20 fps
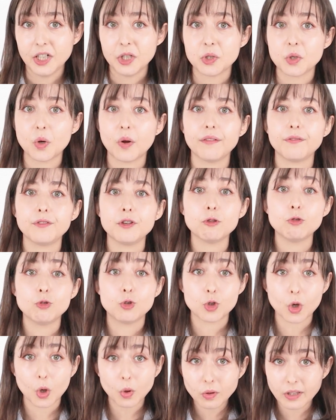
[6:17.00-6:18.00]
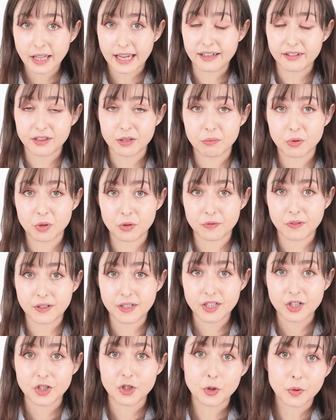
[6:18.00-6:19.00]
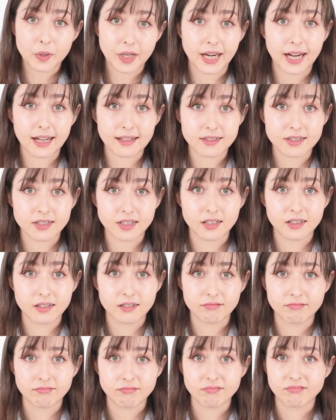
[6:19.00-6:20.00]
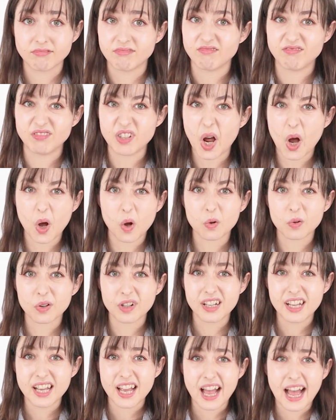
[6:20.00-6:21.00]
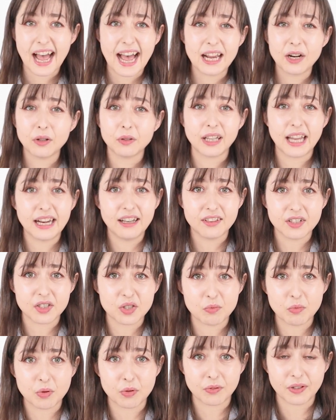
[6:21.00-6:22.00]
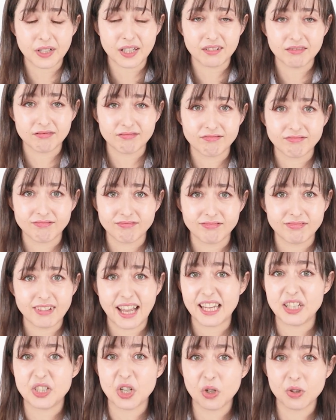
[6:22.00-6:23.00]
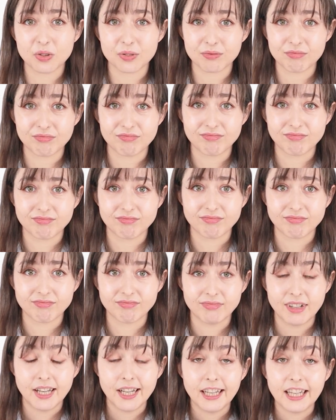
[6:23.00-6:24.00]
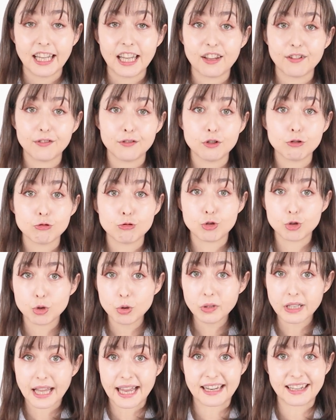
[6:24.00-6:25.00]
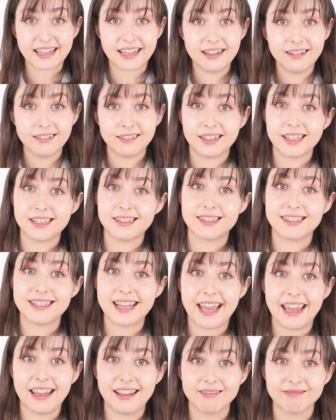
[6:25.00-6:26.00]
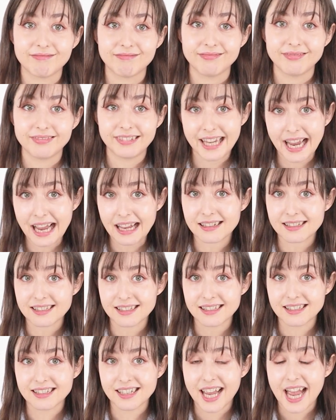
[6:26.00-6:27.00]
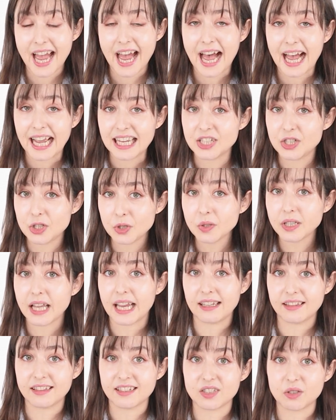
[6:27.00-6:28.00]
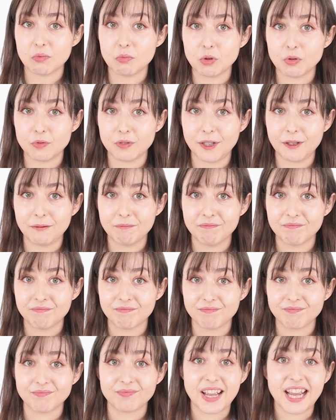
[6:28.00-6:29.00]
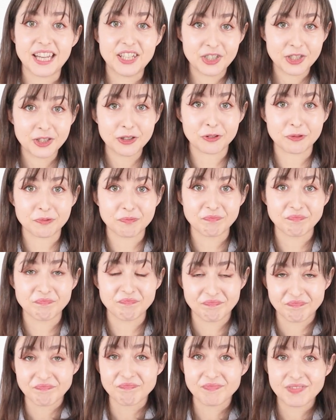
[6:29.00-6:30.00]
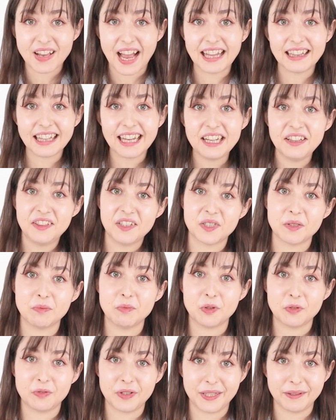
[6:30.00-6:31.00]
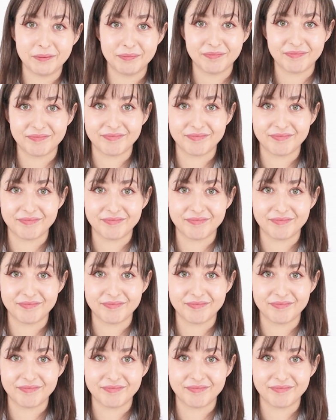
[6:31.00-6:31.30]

So if you don't like the movie, you can answer, no, I don't like this movie. I don't. If you do like it, then say, yes, I do like this movie. I do. I like this movie.